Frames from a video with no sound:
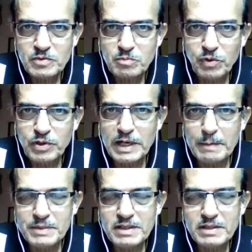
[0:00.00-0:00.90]
for
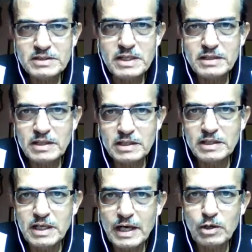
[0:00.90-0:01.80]
raptors and other
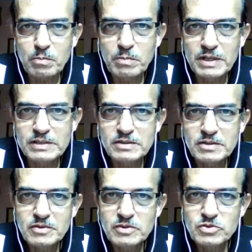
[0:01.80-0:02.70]
kind of birds.
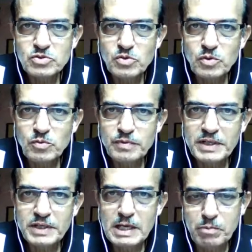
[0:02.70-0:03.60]
So we
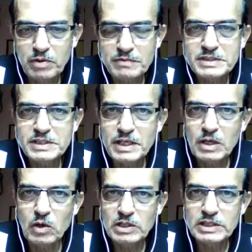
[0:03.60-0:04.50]
keep on visiting all
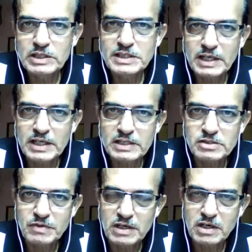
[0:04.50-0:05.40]
these areas
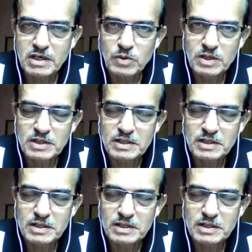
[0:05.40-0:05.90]
very regularly.